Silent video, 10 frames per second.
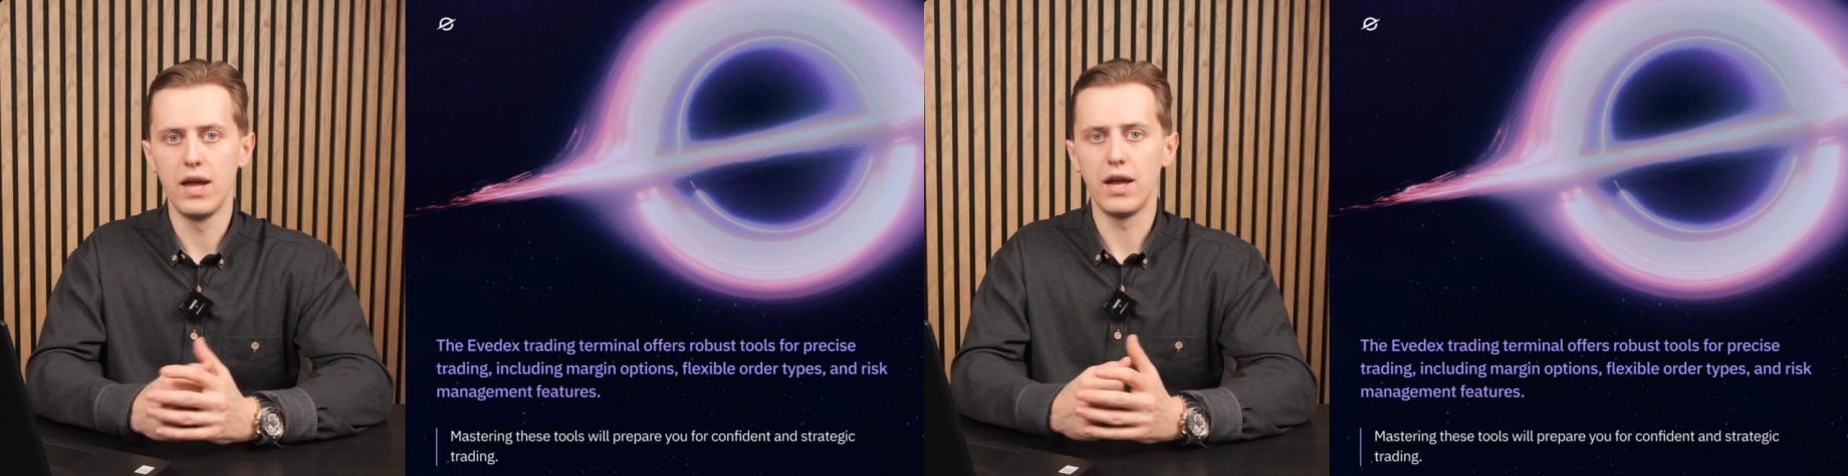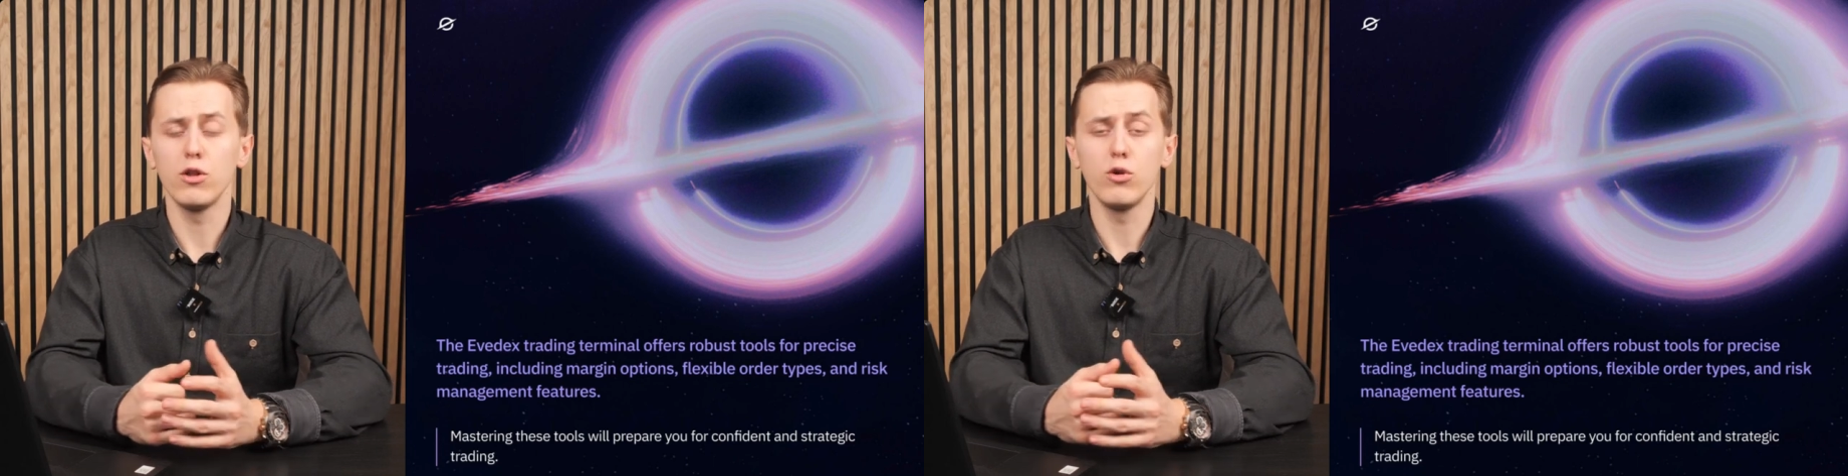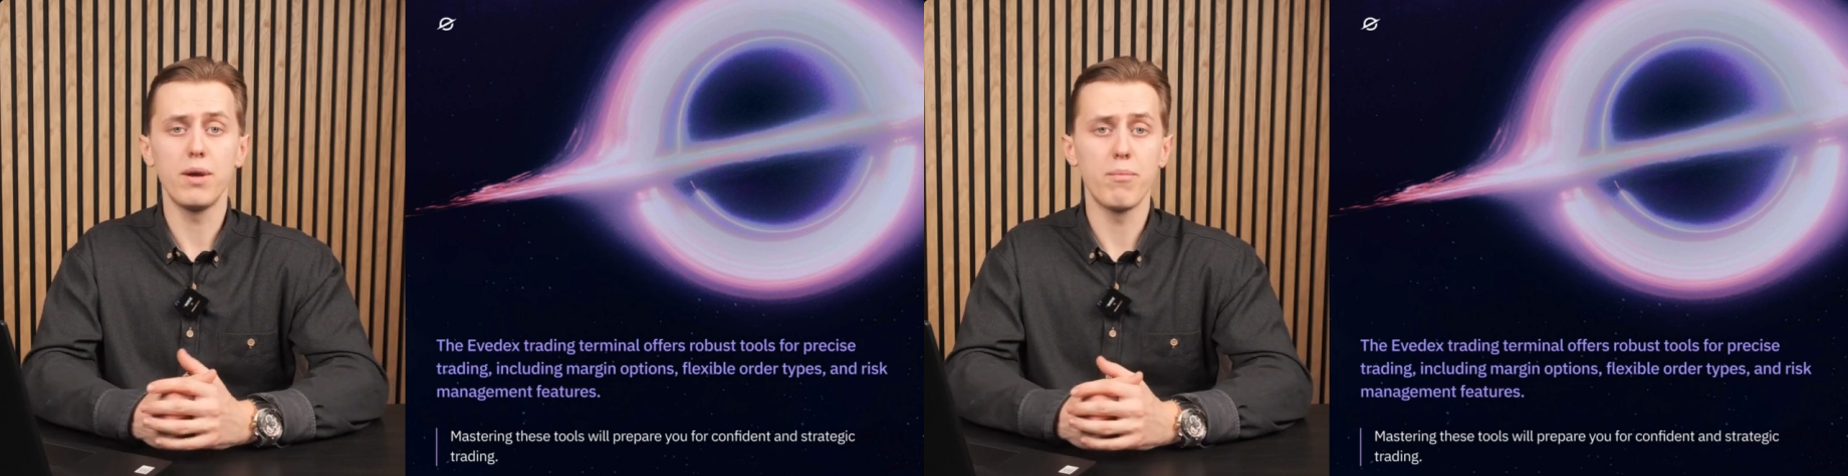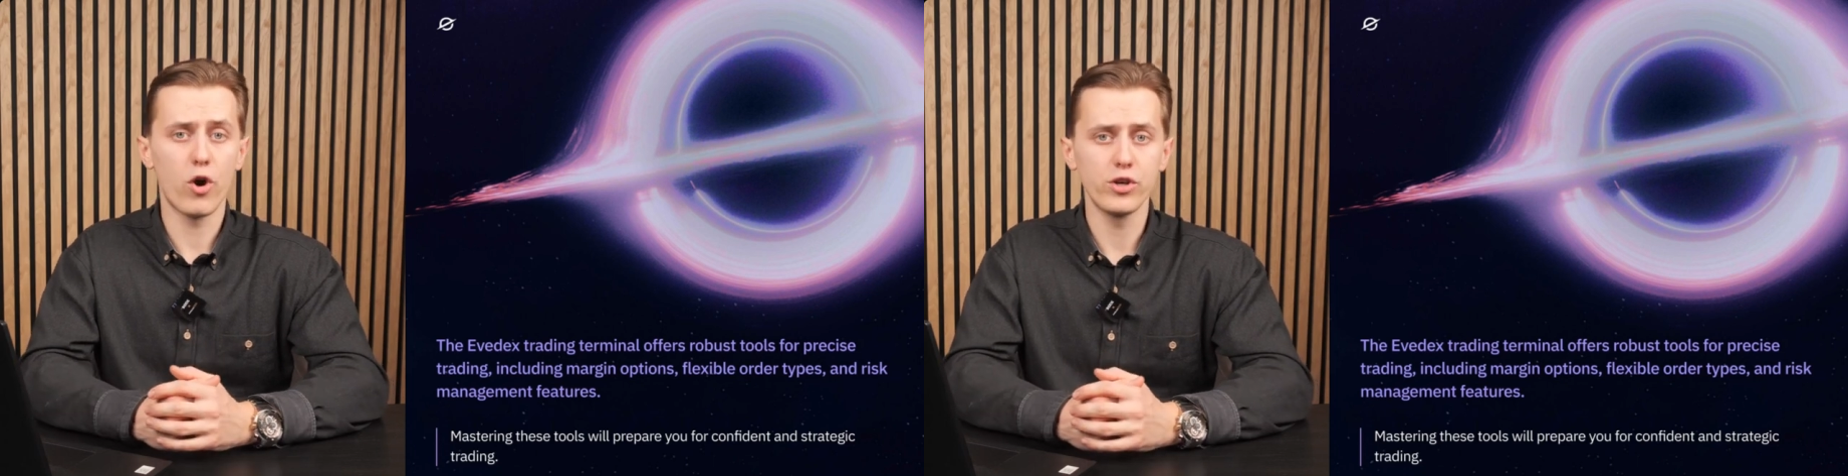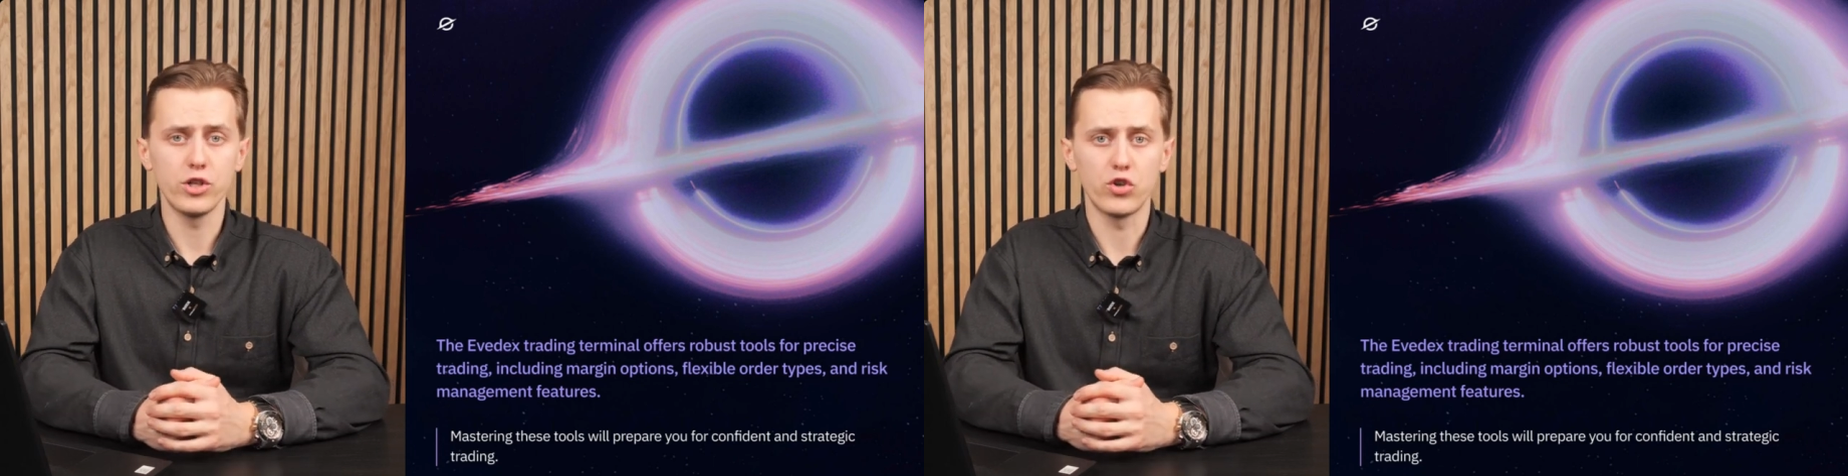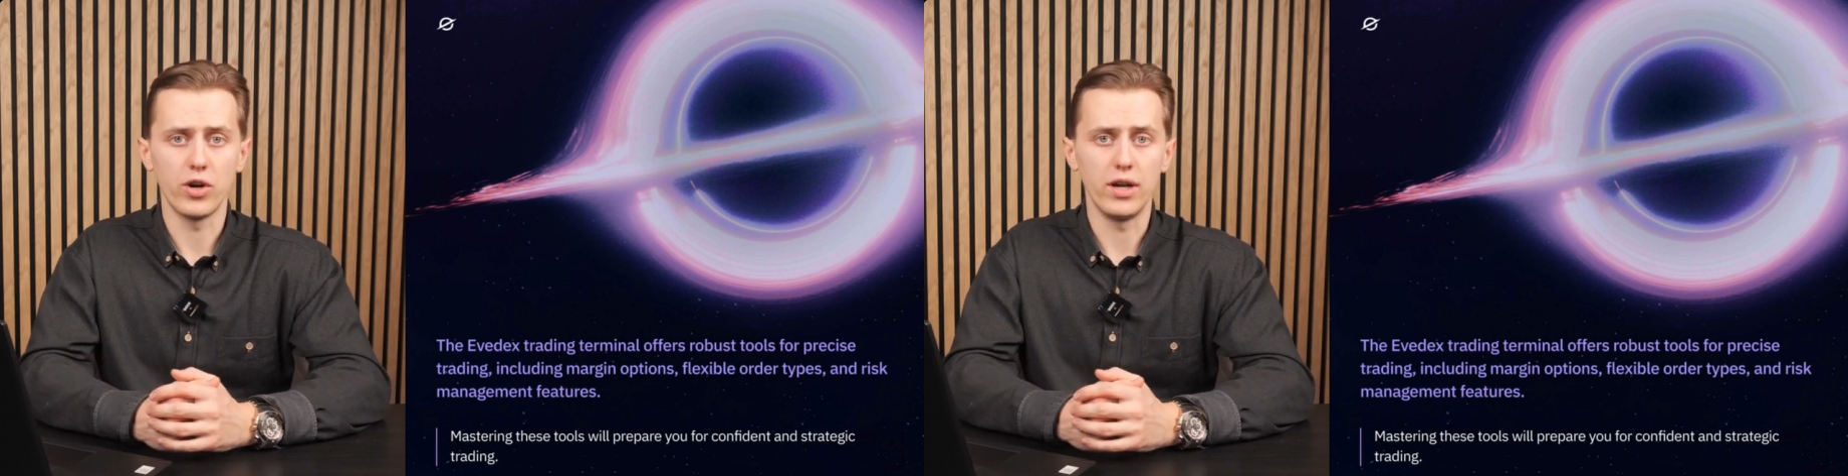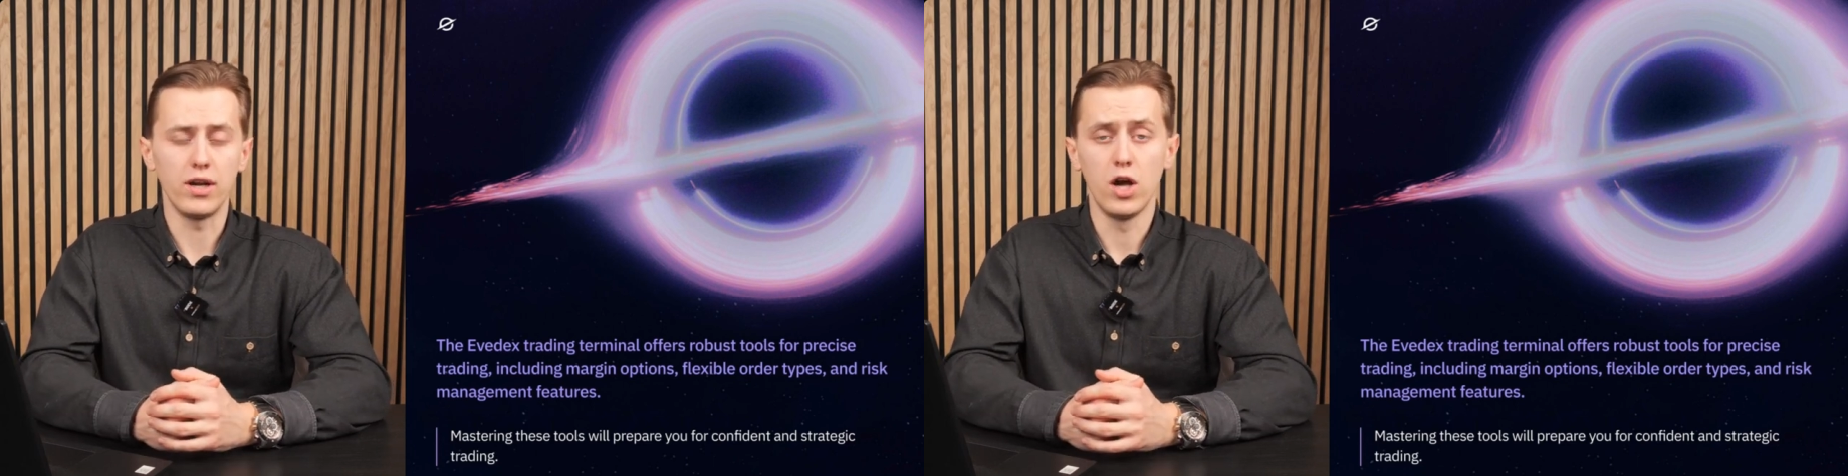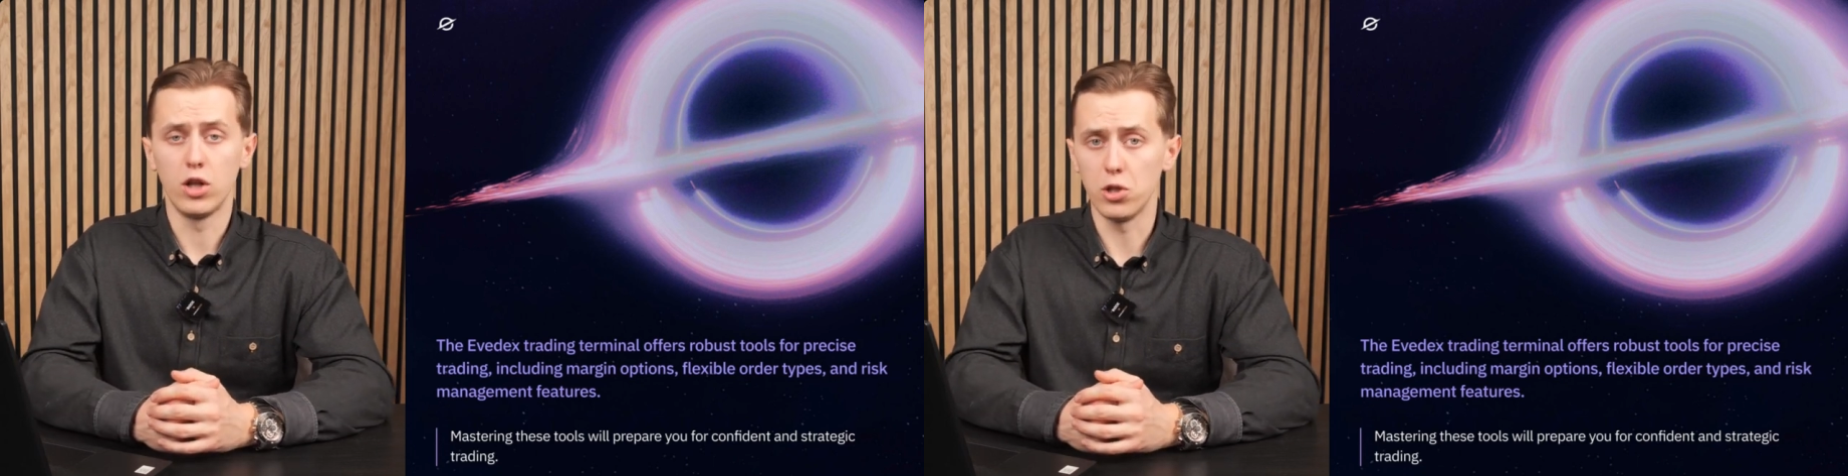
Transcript: including margin trading,